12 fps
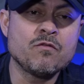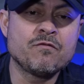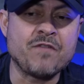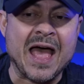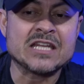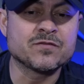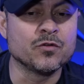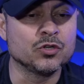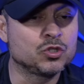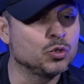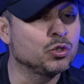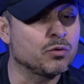fast
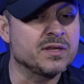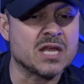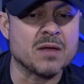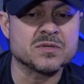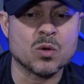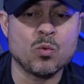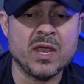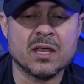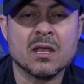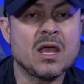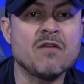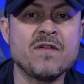food 2, 3 times a
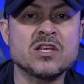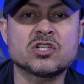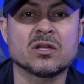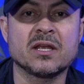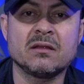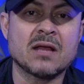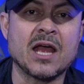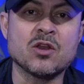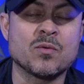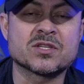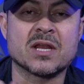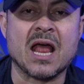week, eventually I know
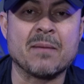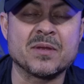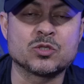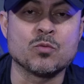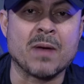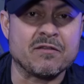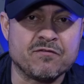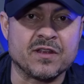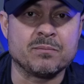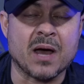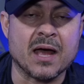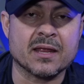what's gonna happen to my
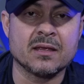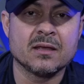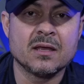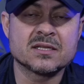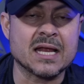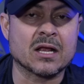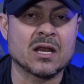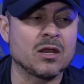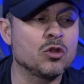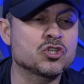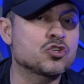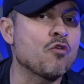fit body. It's not gonna
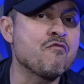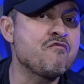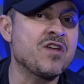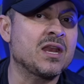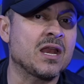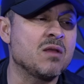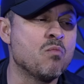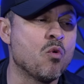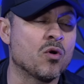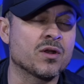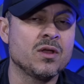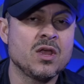look so fit anymore.